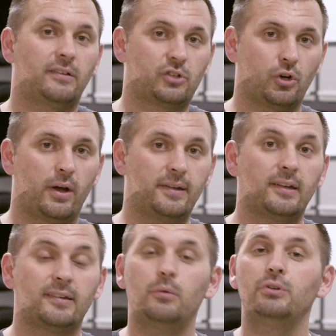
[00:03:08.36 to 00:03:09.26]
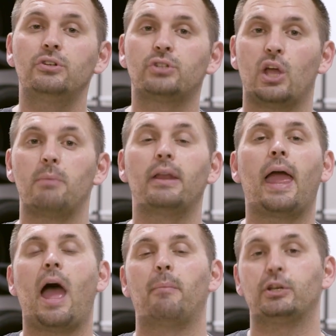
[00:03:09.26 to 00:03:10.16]
this choice because it will determine
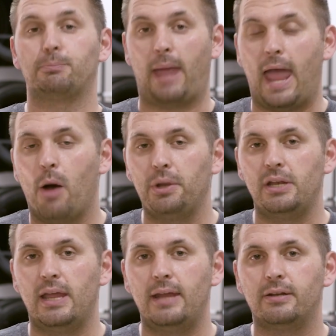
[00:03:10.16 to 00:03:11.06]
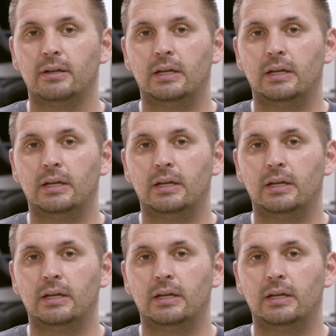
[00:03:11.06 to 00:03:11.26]
how much power you need